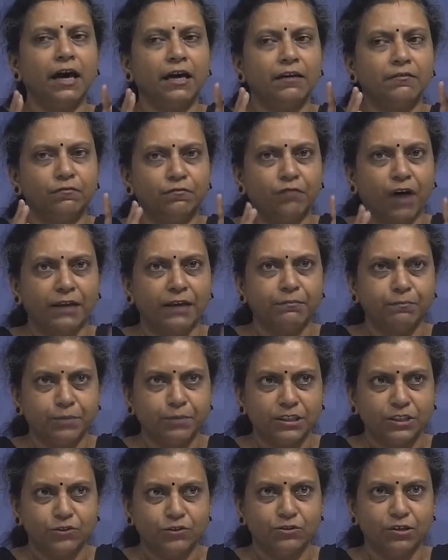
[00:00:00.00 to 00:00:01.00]
one
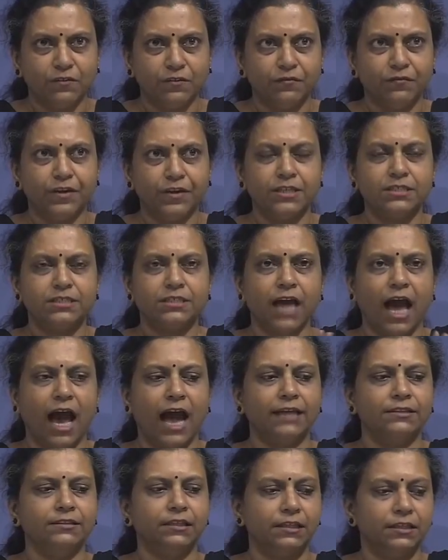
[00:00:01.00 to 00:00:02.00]
particular phase
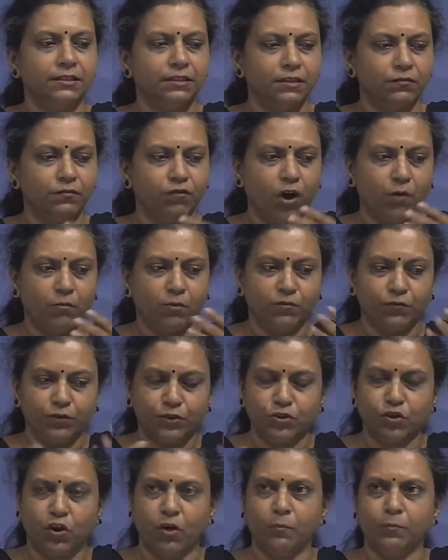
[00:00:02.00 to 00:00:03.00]
either in the form of a
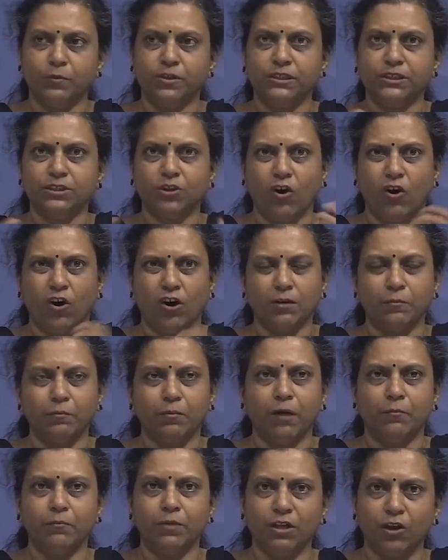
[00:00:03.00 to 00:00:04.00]
droplet or
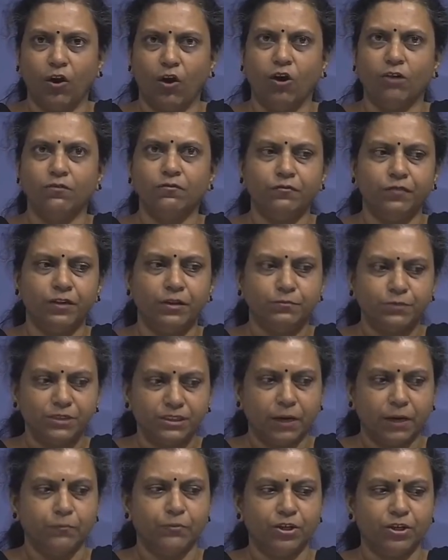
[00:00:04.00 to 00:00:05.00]
bubble or film
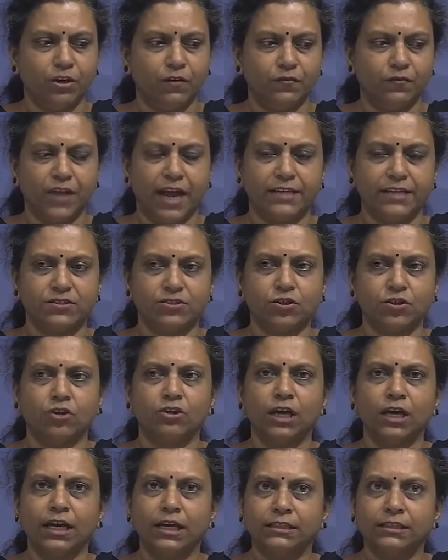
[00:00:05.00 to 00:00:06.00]
something of that
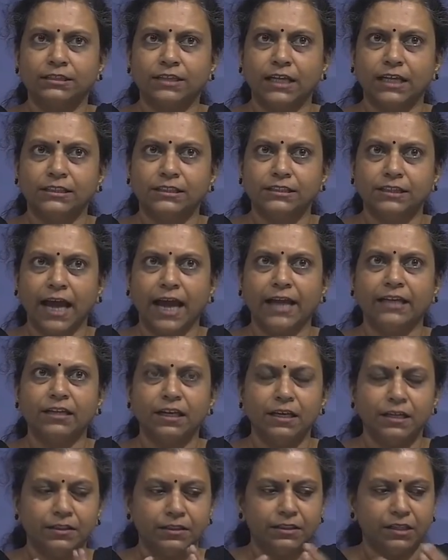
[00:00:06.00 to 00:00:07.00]
sort such that
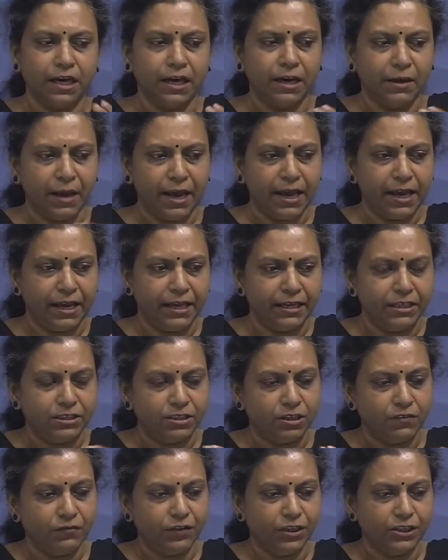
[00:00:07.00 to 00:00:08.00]
the
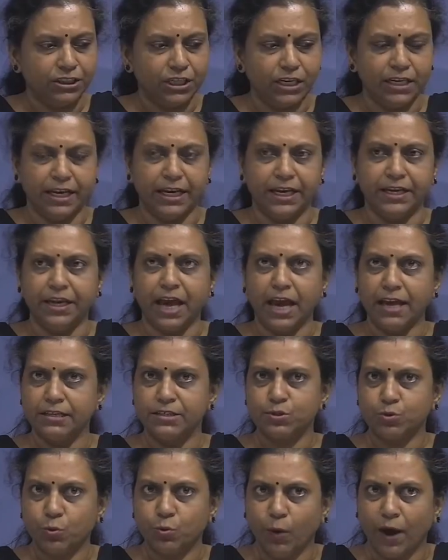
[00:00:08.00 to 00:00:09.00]
interfacial area
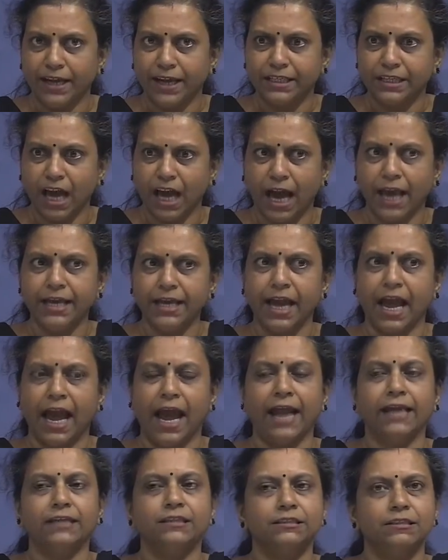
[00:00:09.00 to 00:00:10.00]
is quite high
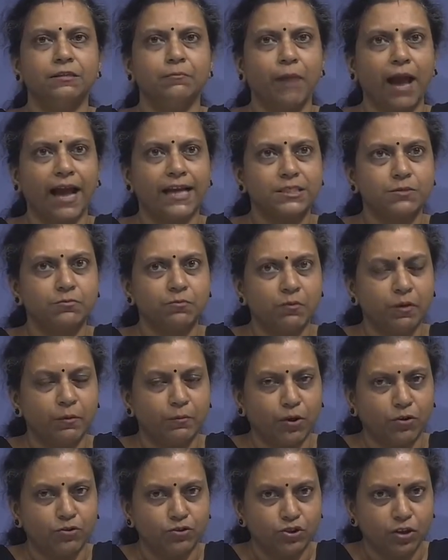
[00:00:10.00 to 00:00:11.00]
and the maximum
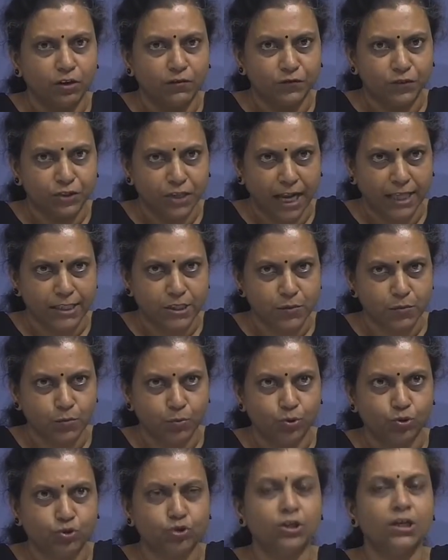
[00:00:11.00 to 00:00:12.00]
amount of
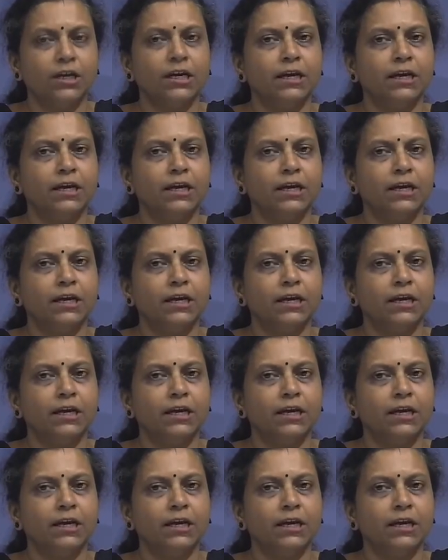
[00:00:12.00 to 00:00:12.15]
transport